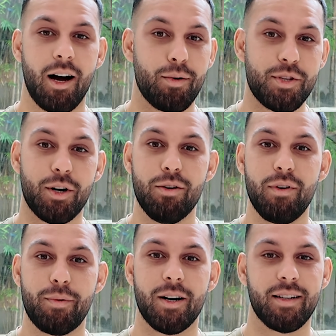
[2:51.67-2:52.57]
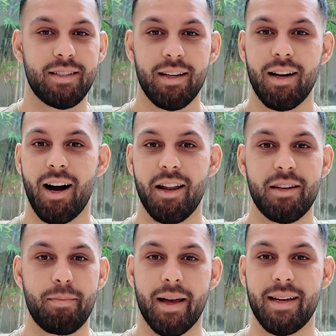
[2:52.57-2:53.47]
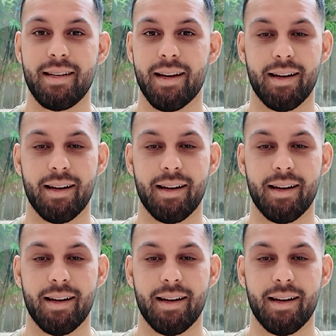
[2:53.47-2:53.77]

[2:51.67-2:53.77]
I was overworked, underpaid,